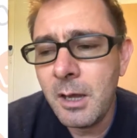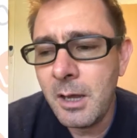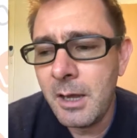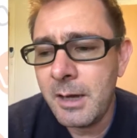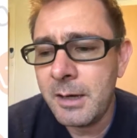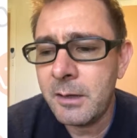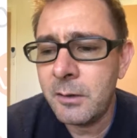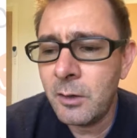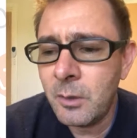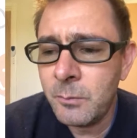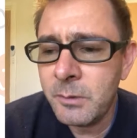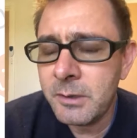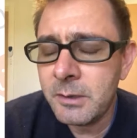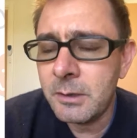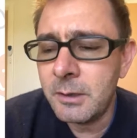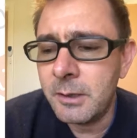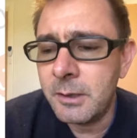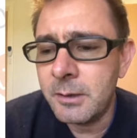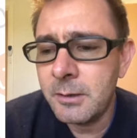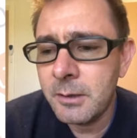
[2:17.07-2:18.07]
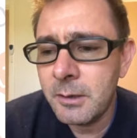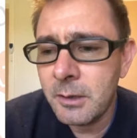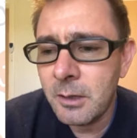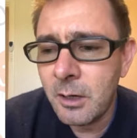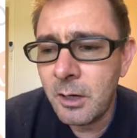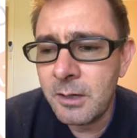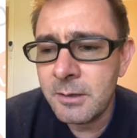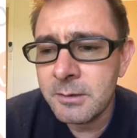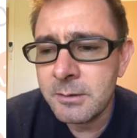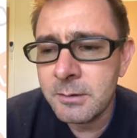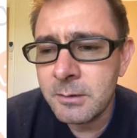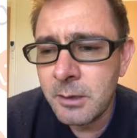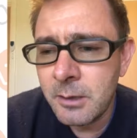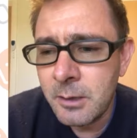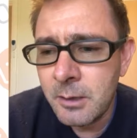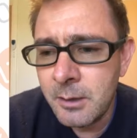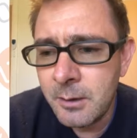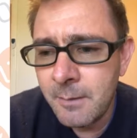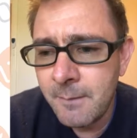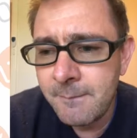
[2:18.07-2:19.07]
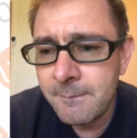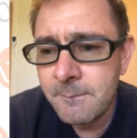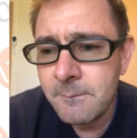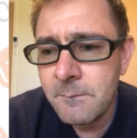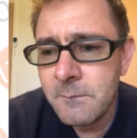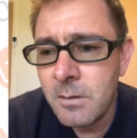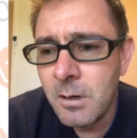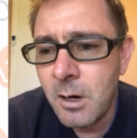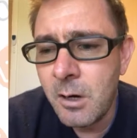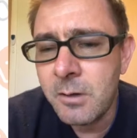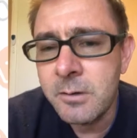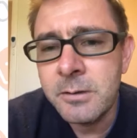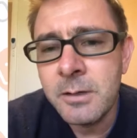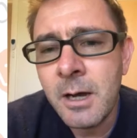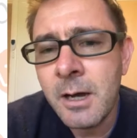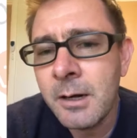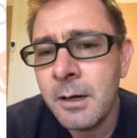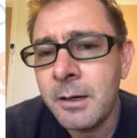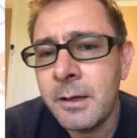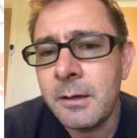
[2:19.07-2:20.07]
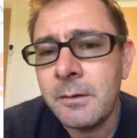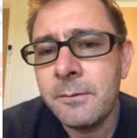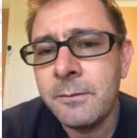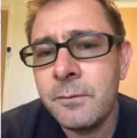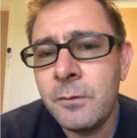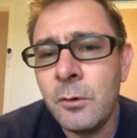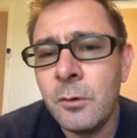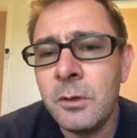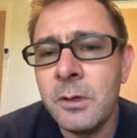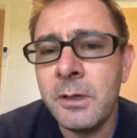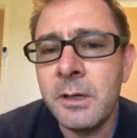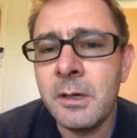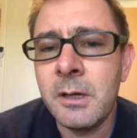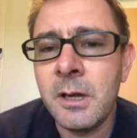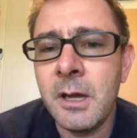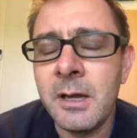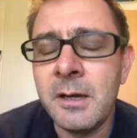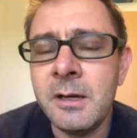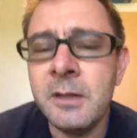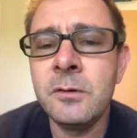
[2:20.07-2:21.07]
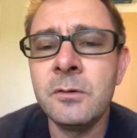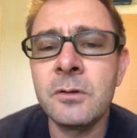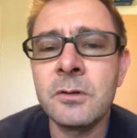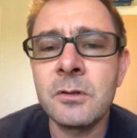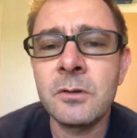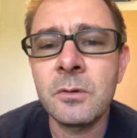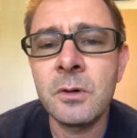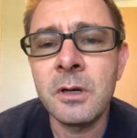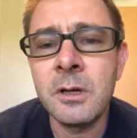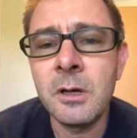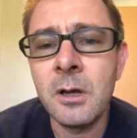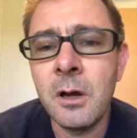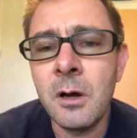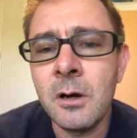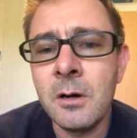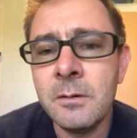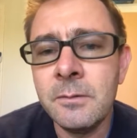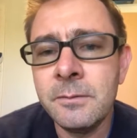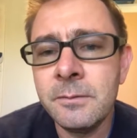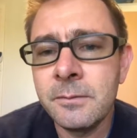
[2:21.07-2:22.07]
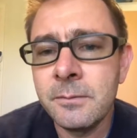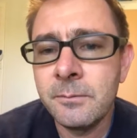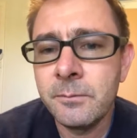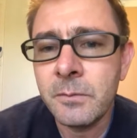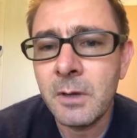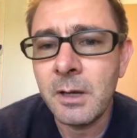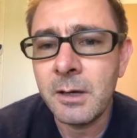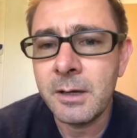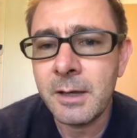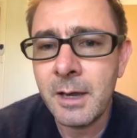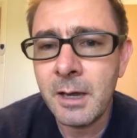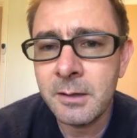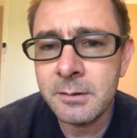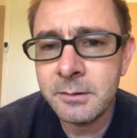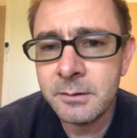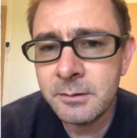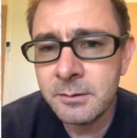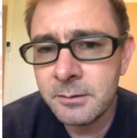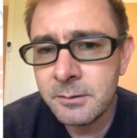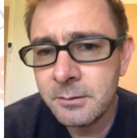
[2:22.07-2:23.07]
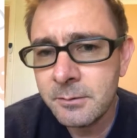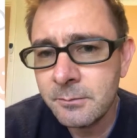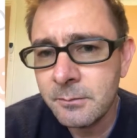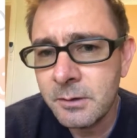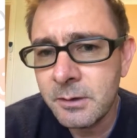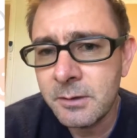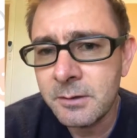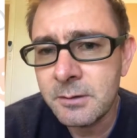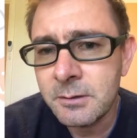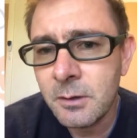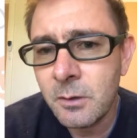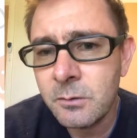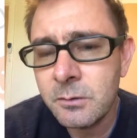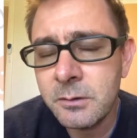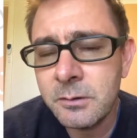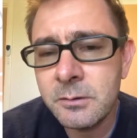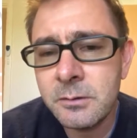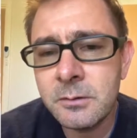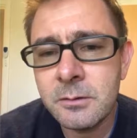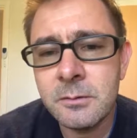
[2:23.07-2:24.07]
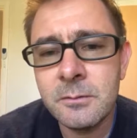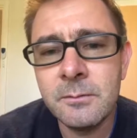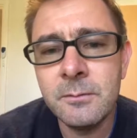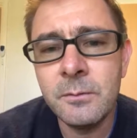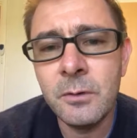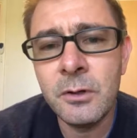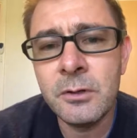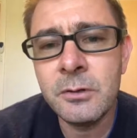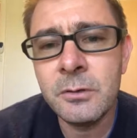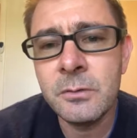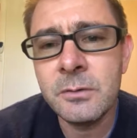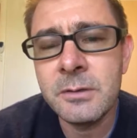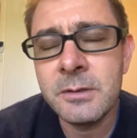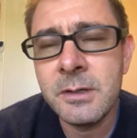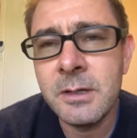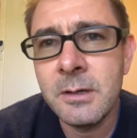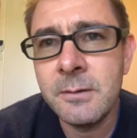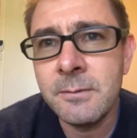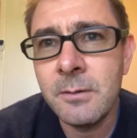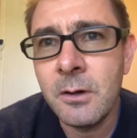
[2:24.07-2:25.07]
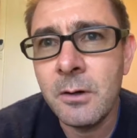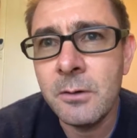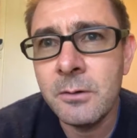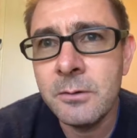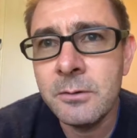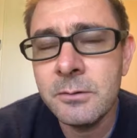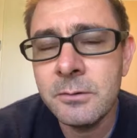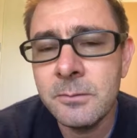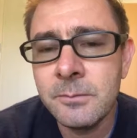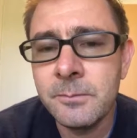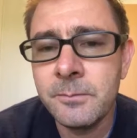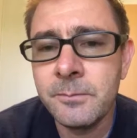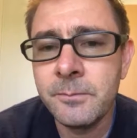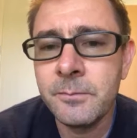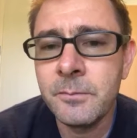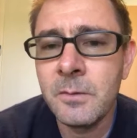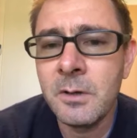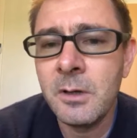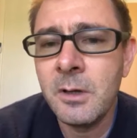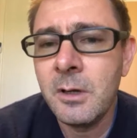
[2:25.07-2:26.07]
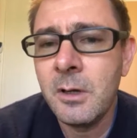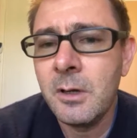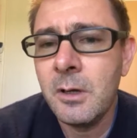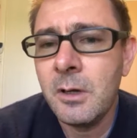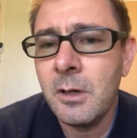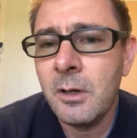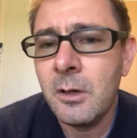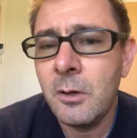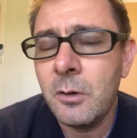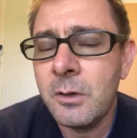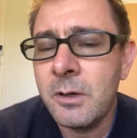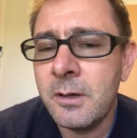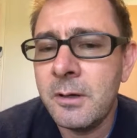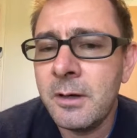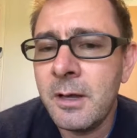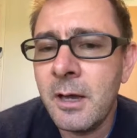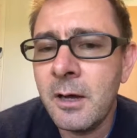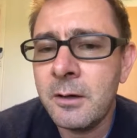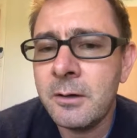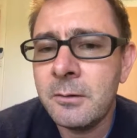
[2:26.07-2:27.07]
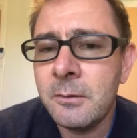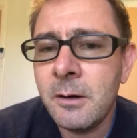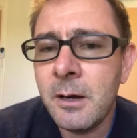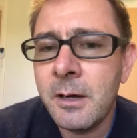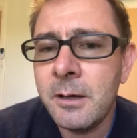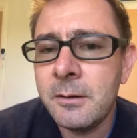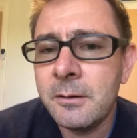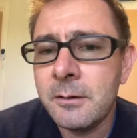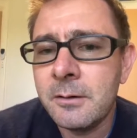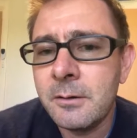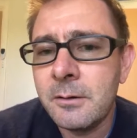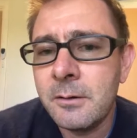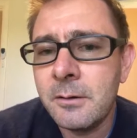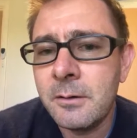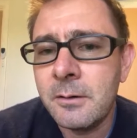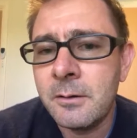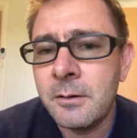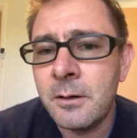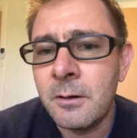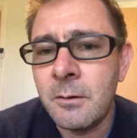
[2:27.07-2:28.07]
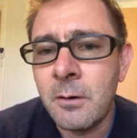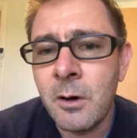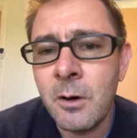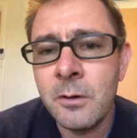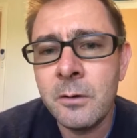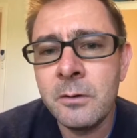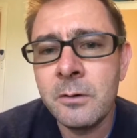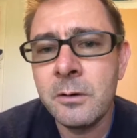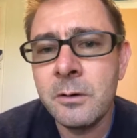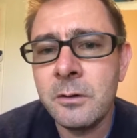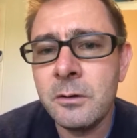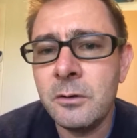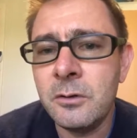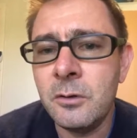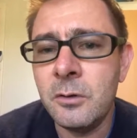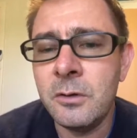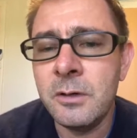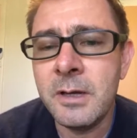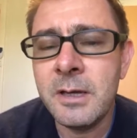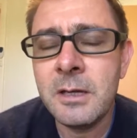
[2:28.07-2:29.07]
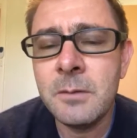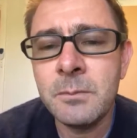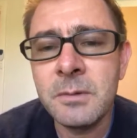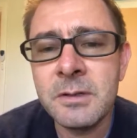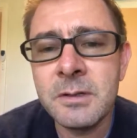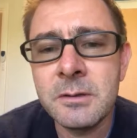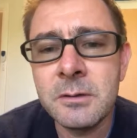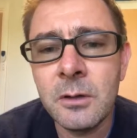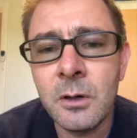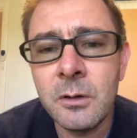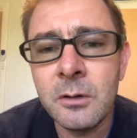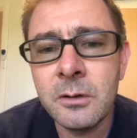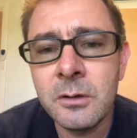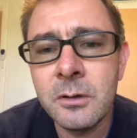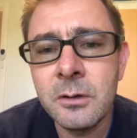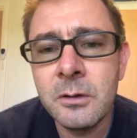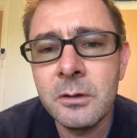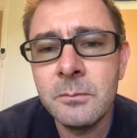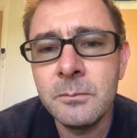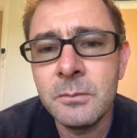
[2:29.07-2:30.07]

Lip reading: Economically, I see OdataLink fueling an industry of accountants, consultants, virtual CFOs, who can now create their own unique bespoke